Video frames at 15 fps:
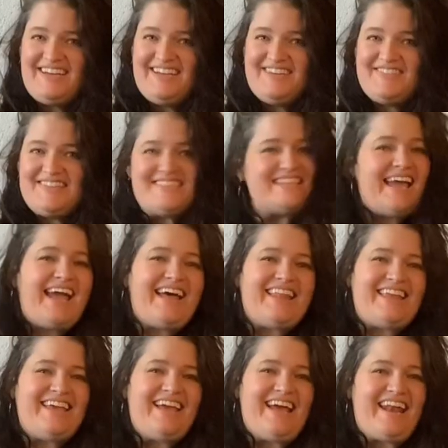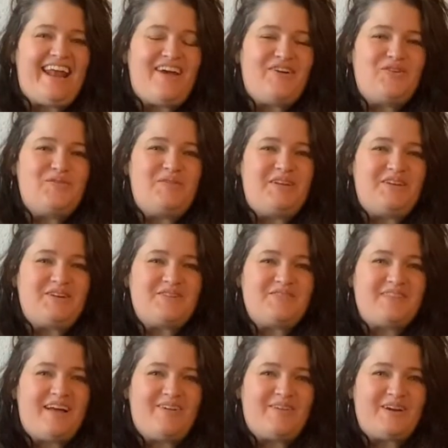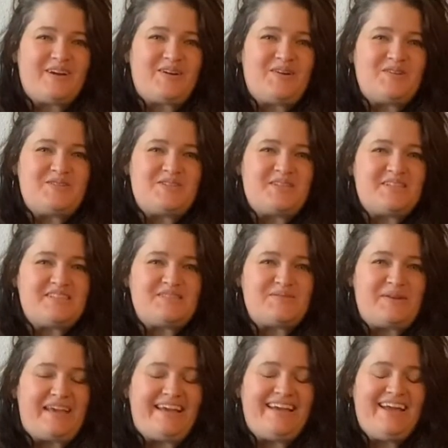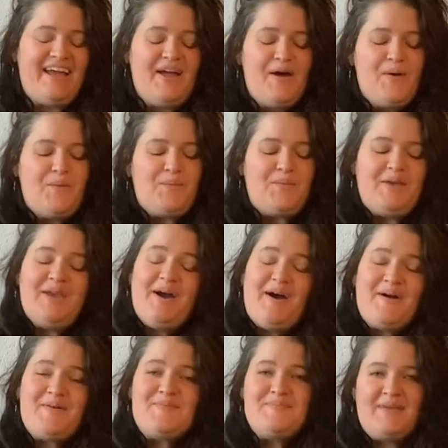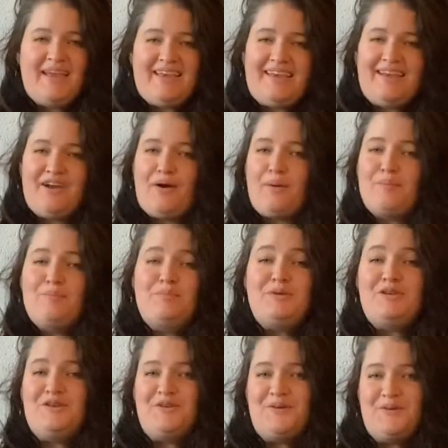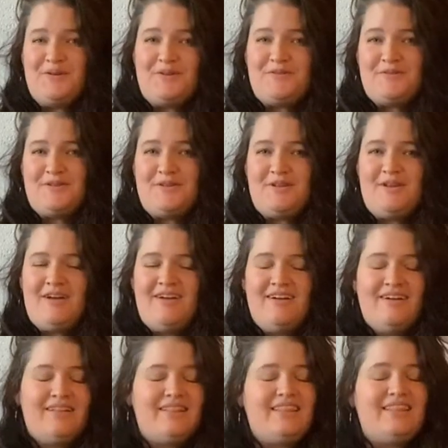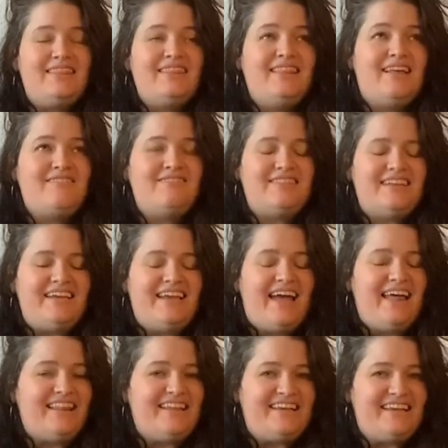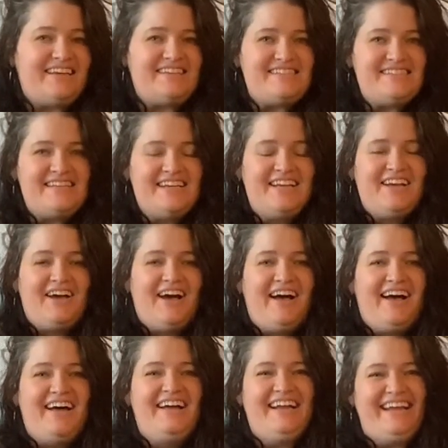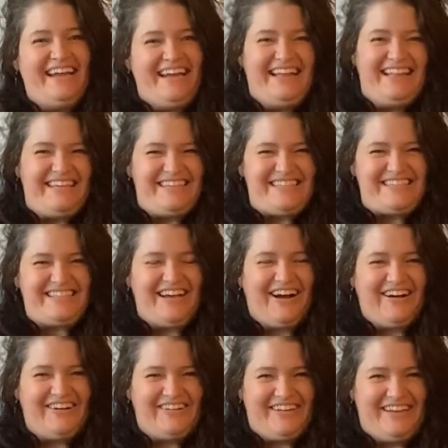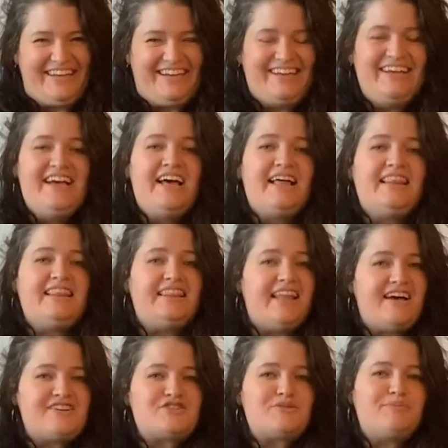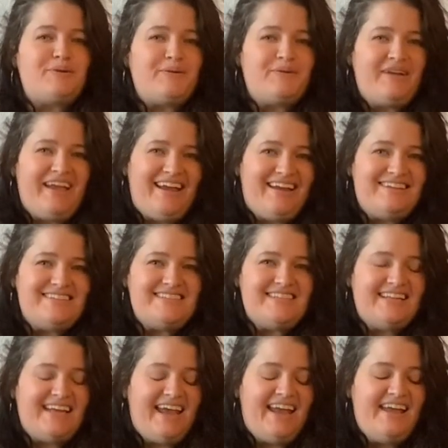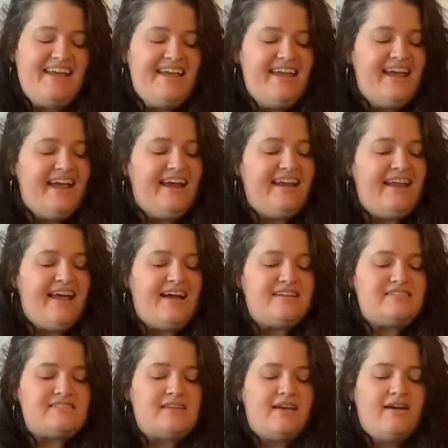name is Allie and I will be your flower coach this week. We are making a beautiful, lovely, elegant English garden lush bouquet today. It has